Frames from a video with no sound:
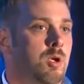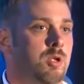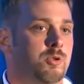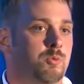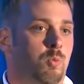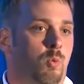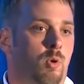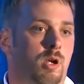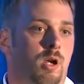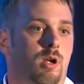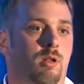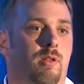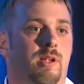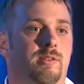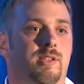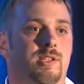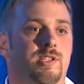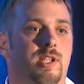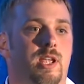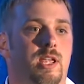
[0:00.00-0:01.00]
it's 1
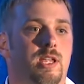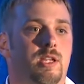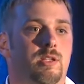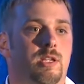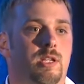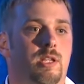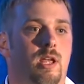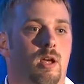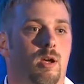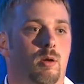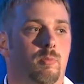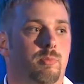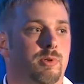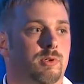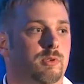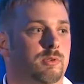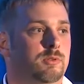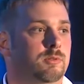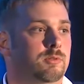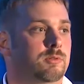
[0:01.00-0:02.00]
click to say you need help,
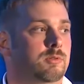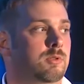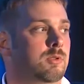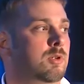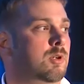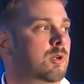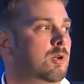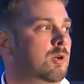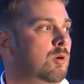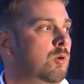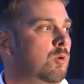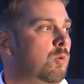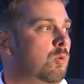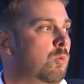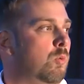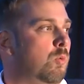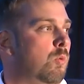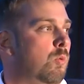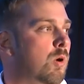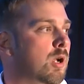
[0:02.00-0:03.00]

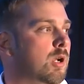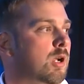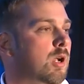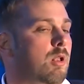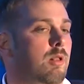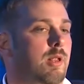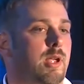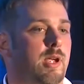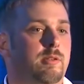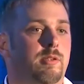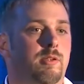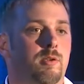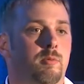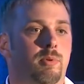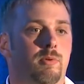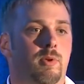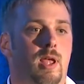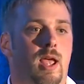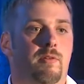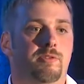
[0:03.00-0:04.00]
1 click
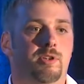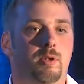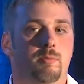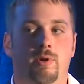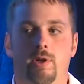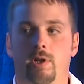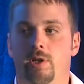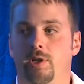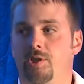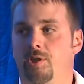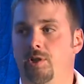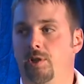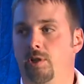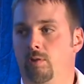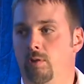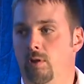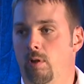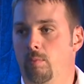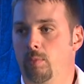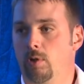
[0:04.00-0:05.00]
after you put in a
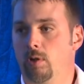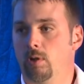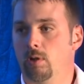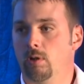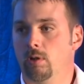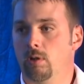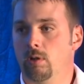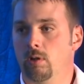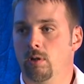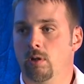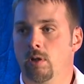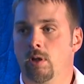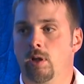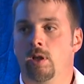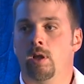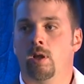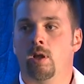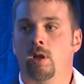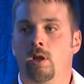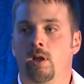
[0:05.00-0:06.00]
serial number.
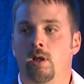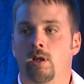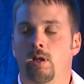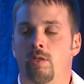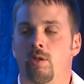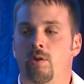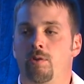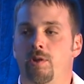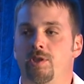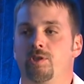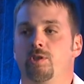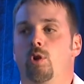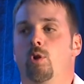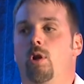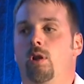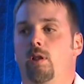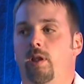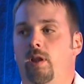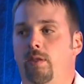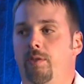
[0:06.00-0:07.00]
There is no
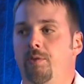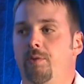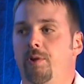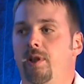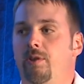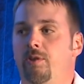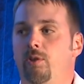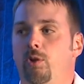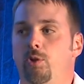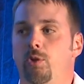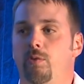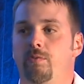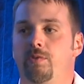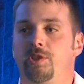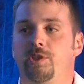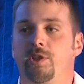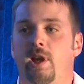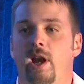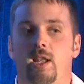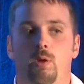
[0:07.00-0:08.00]
click 3 until you've
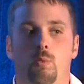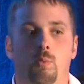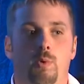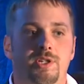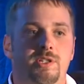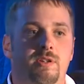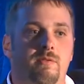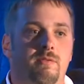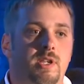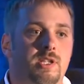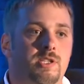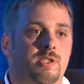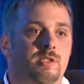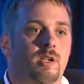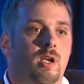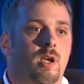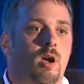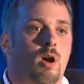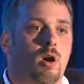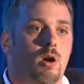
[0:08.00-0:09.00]
decided which of
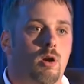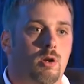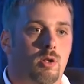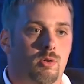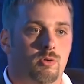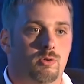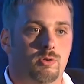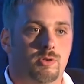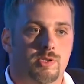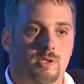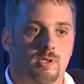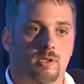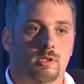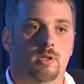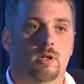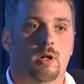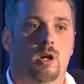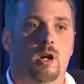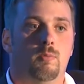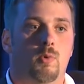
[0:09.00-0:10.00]
these articles
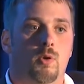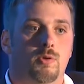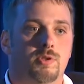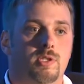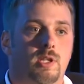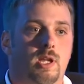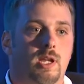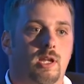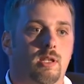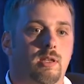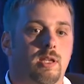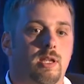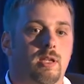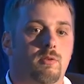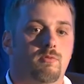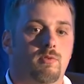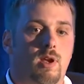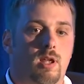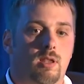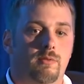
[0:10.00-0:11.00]
are most
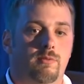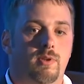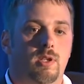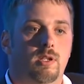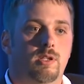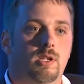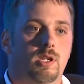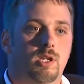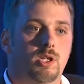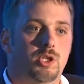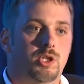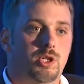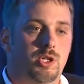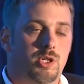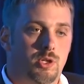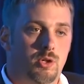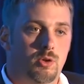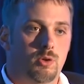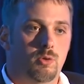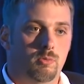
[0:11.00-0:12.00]
likely relevant to
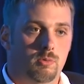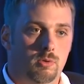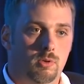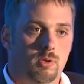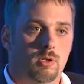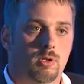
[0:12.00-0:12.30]
you.